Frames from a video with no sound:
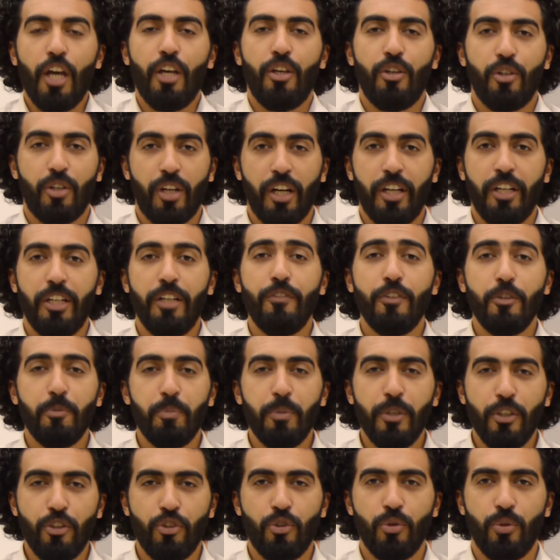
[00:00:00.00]
you can never
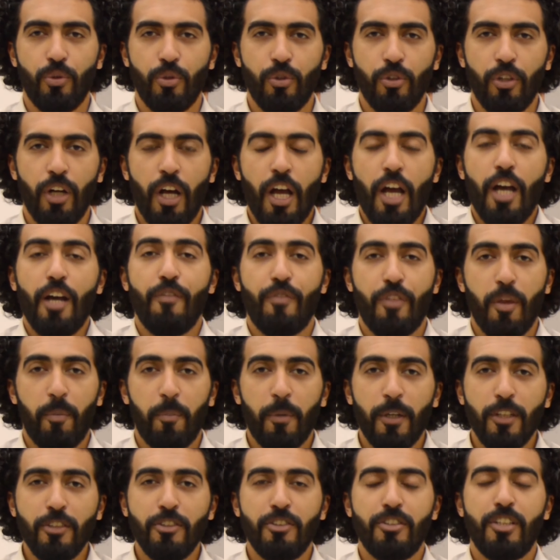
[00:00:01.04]
be sure if the
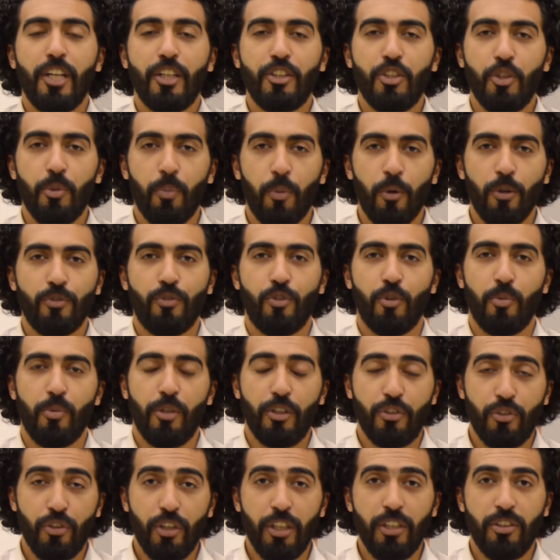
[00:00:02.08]
parts that you bought from
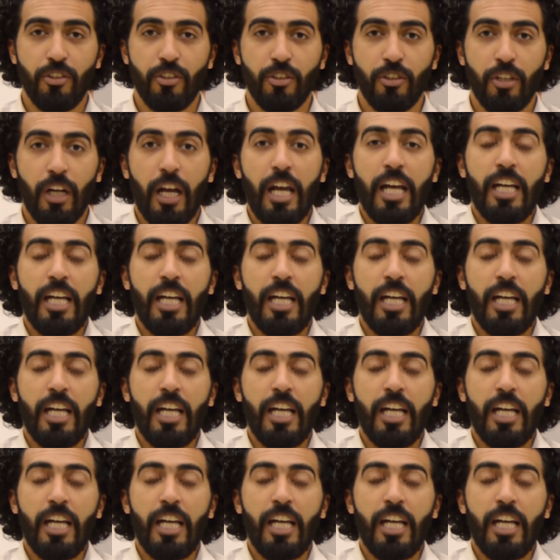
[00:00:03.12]
the trader